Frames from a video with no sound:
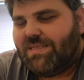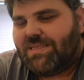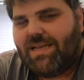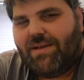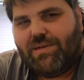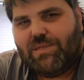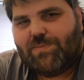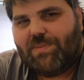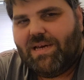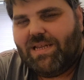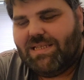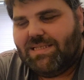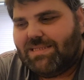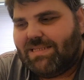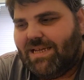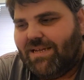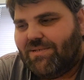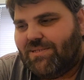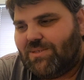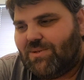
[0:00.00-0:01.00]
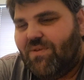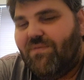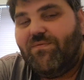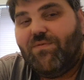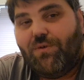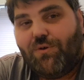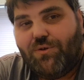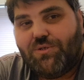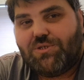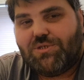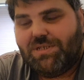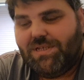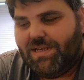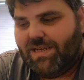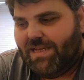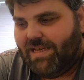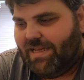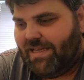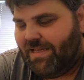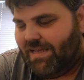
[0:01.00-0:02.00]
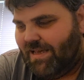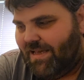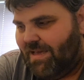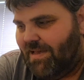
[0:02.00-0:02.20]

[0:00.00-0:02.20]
It's how it's balanced out. So unfortunately,